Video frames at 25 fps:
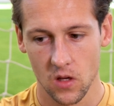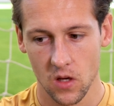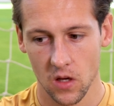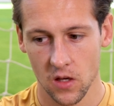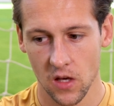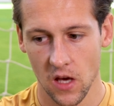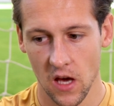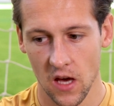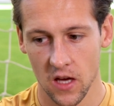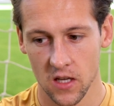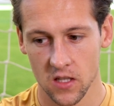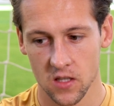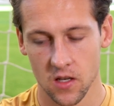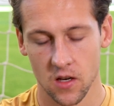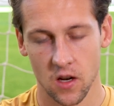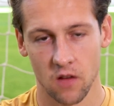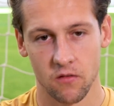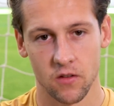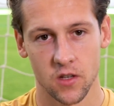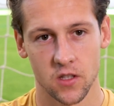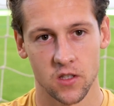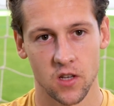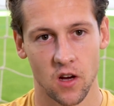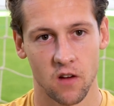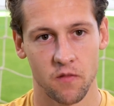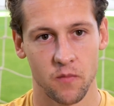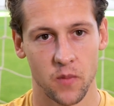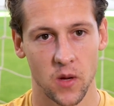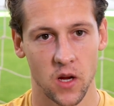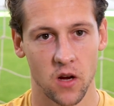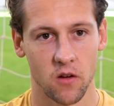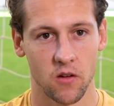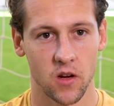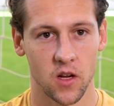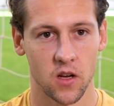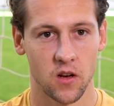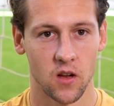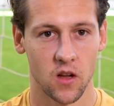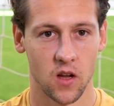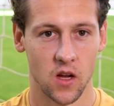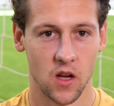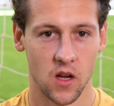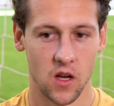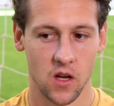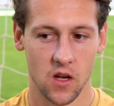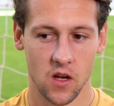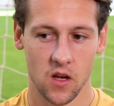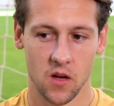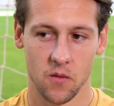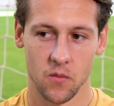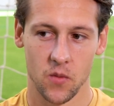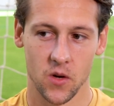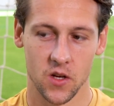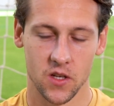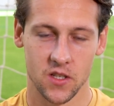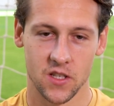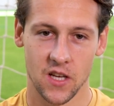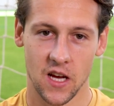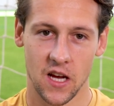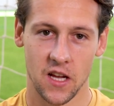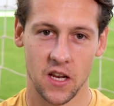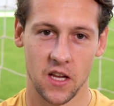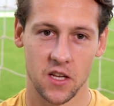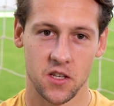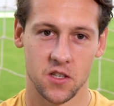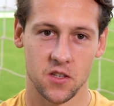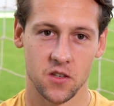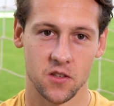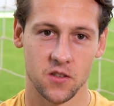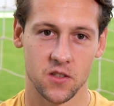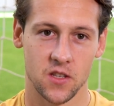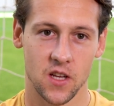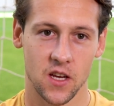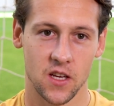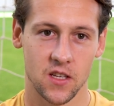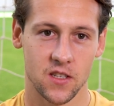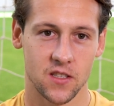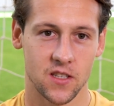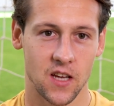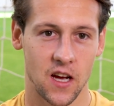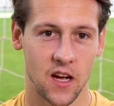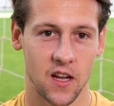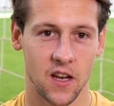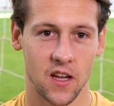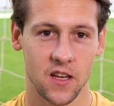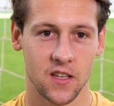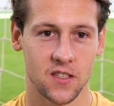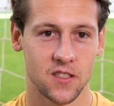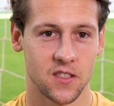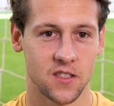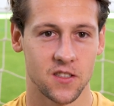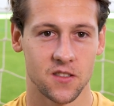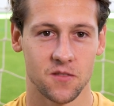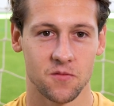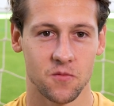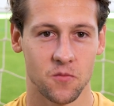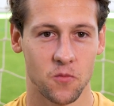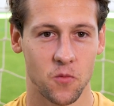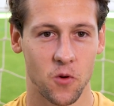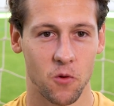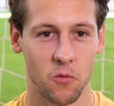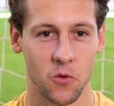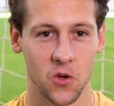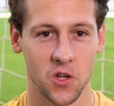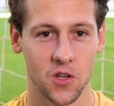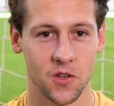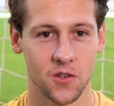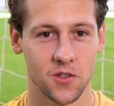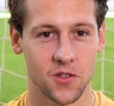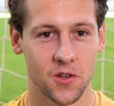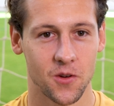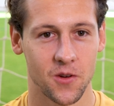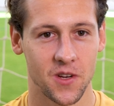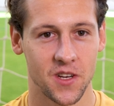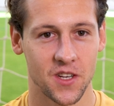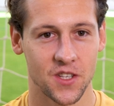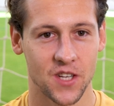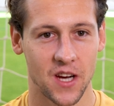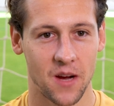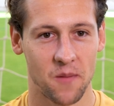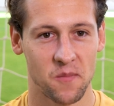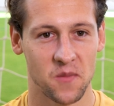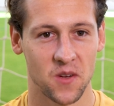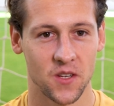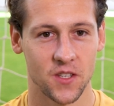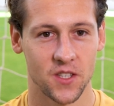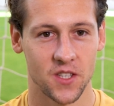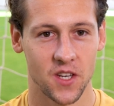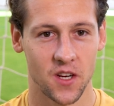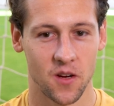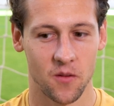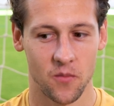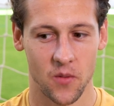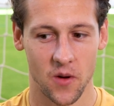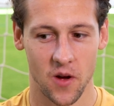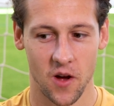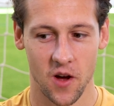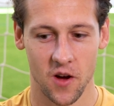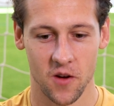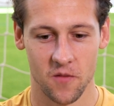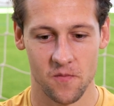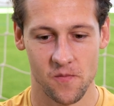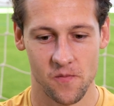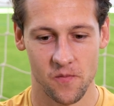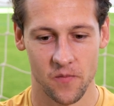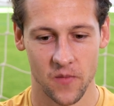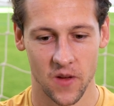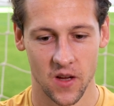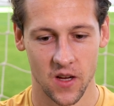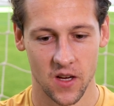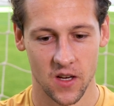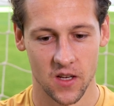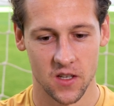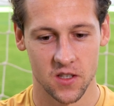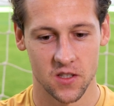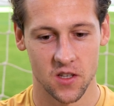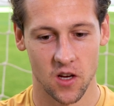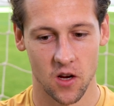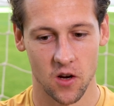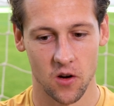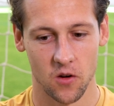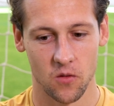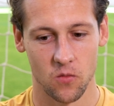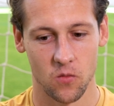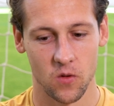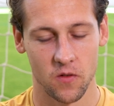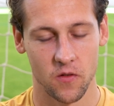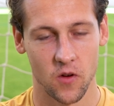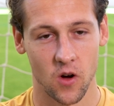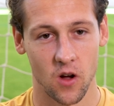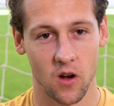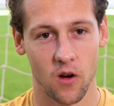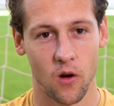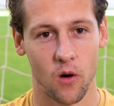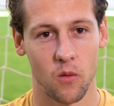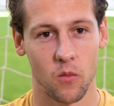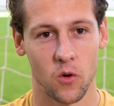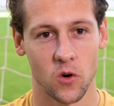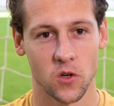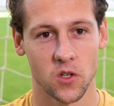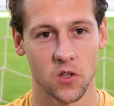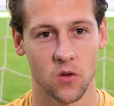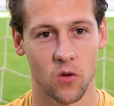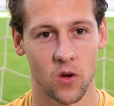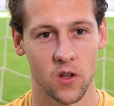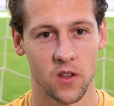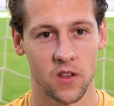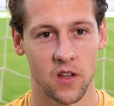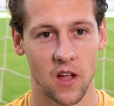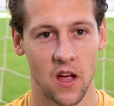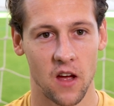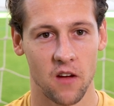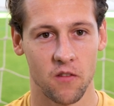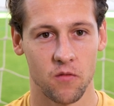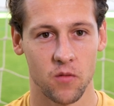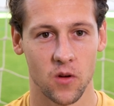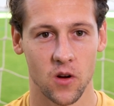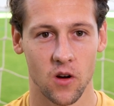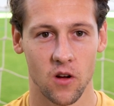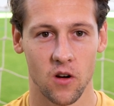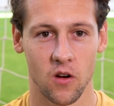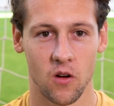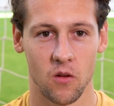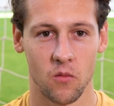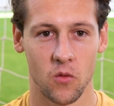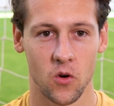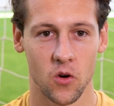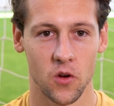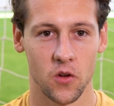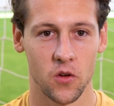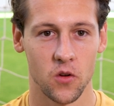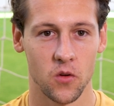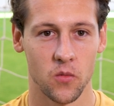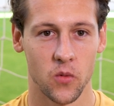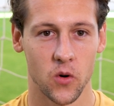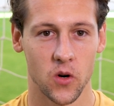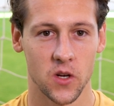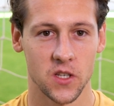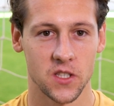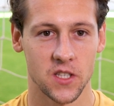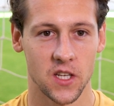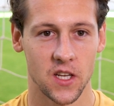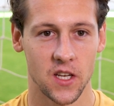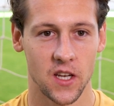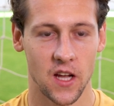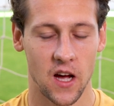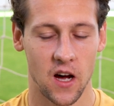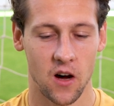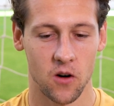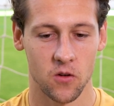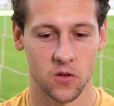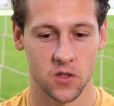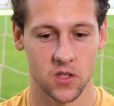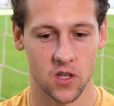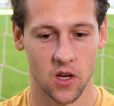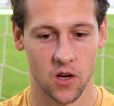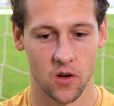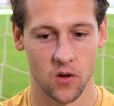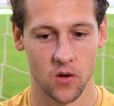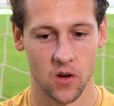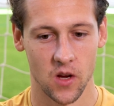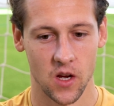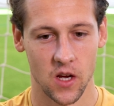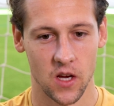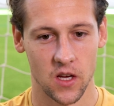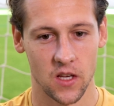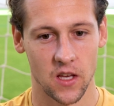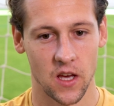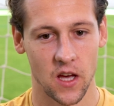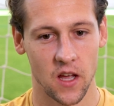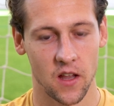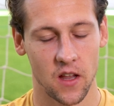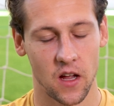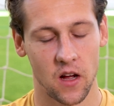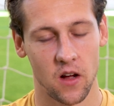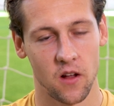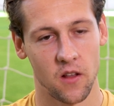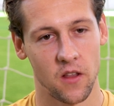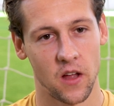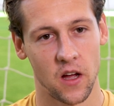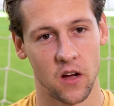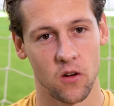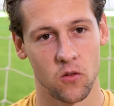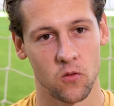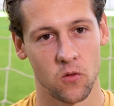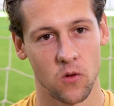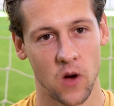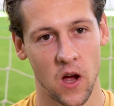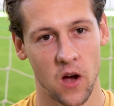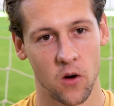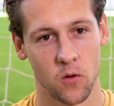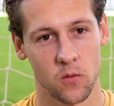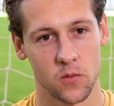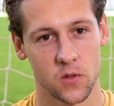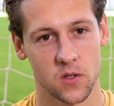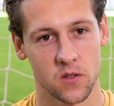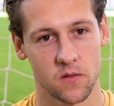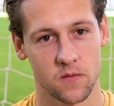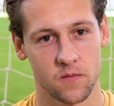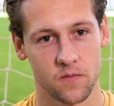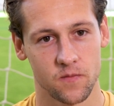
yeah, it's another tough period. But Saturdays is what we're used to in the Championship. So we've got a lot more squad depth. We've got a lot more new boys in now. So yeah, that all helps.